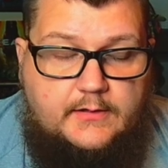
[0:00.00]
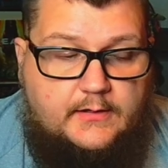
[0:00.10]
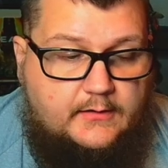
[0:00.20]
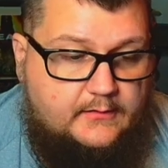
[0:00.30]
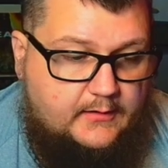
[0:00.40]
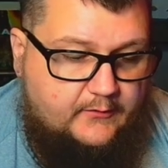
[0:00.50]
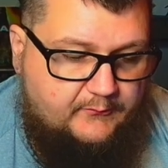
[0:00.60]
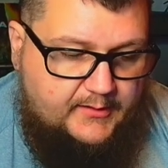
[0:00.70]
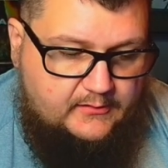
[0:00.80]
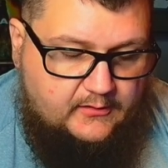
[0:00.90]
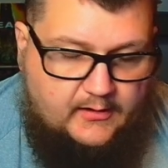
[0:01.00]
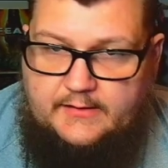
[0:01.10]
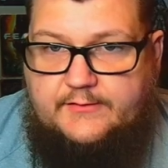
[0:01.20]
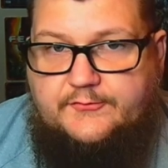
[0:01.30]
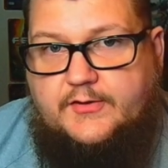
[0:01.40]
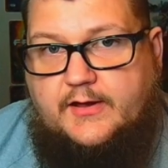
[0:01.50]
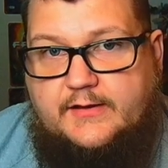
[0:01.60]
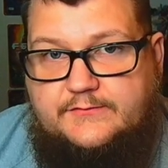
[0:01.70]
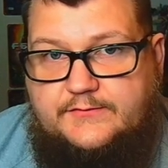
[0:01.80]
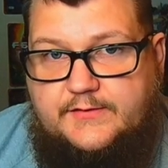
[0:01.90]
Uh, I've made a lot of different
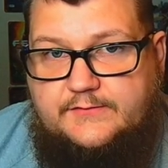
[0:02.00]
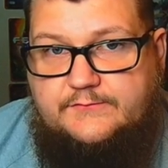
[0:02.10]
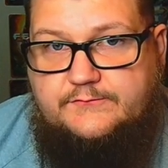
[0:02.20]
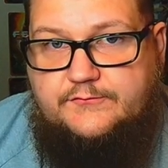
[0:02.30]
content,